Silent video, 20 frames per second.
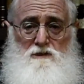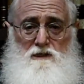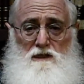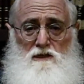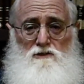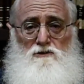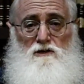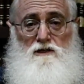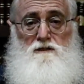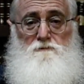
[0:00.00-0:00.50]
and it
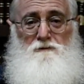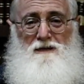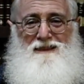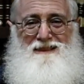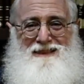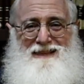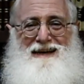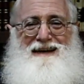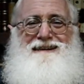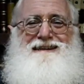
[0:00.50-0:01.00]
talks about
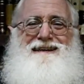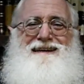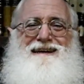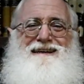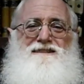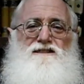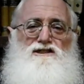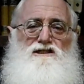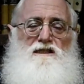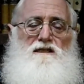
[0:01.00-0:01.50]

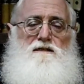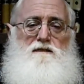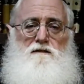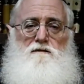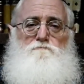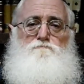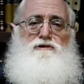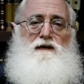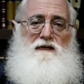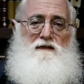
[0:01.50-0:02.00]
leket
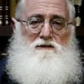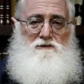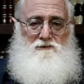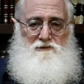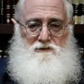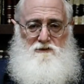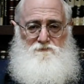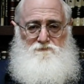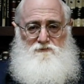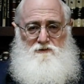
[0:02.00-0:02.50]
shikram peah, the
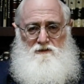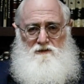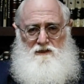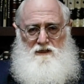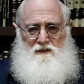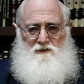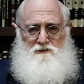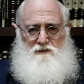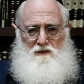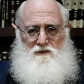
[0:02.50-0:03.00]
different
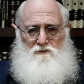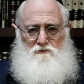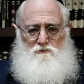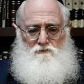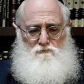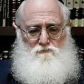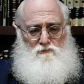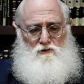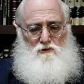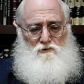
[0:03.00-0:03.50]
things that
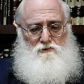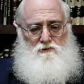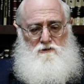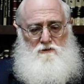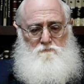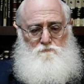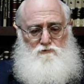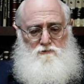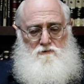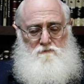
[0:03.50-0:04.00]
go to
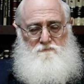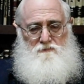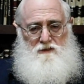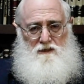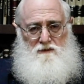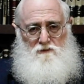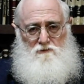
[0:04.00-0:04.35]
the poor man.